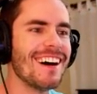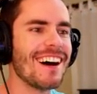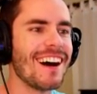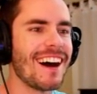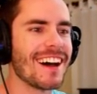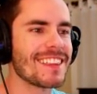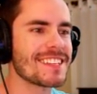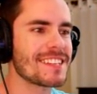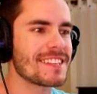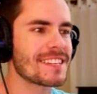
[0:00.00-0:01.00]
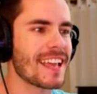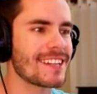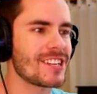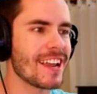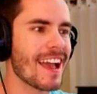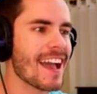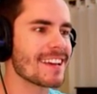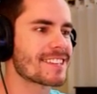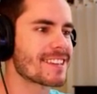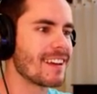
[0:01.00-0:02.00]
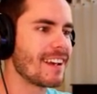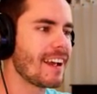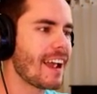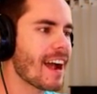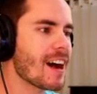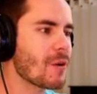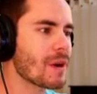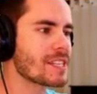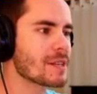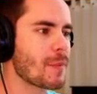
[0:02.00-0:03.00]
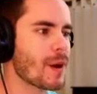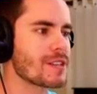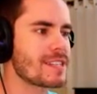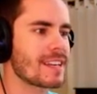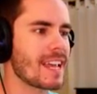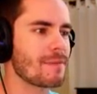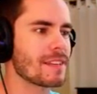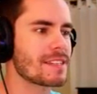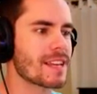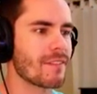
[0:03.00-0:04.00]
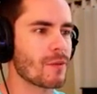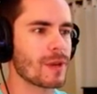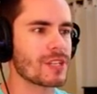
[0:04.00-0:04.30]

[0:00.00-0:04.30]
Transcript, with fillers: Oh, this is sketchy as. How are we supposed to keep this son of a